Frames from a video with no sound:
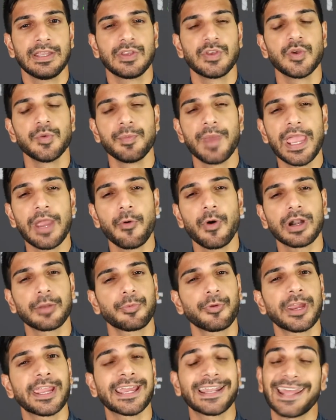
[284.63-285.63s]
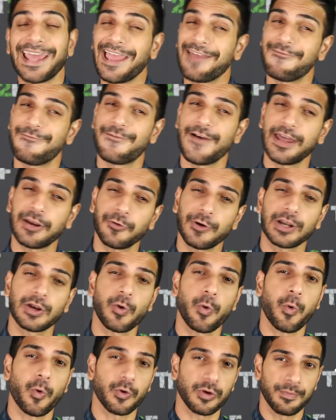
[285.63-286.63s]
you may want to bring in a veteran
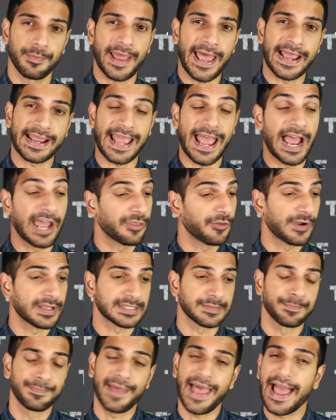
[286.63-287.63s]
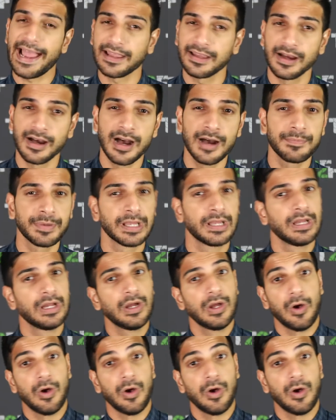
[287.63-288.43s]
quarterback either as a backup